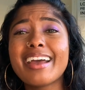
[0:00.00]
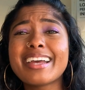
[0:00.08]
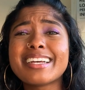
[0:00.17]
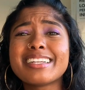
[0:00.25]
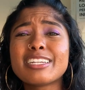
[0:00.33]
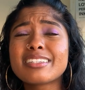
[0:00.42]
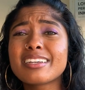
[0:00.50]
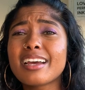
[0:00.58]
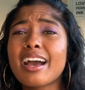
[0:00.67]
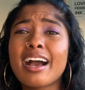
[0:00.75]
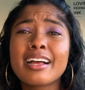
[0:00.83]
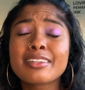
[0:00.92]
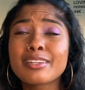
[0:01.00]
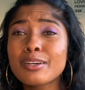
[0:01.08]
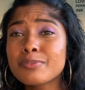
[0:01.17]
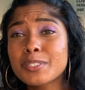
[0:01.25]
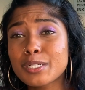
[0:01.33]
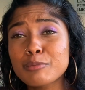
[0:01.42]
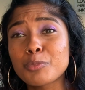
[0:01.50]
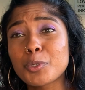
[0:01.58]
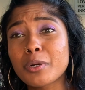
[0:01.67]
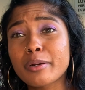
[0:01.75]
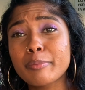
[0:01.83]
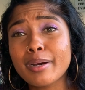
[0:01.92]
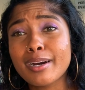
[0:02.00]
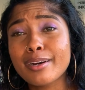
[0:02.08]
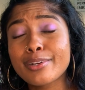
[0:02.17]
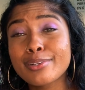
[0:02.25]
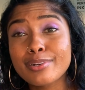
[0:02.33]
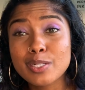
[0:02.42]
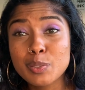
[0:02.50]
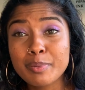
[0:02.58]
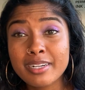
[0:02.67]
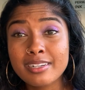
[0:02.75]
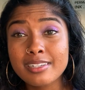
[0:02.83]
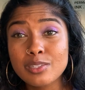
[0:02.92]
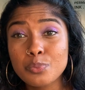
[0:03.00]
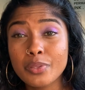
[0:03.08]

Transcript: and I'd love to hear more about your experience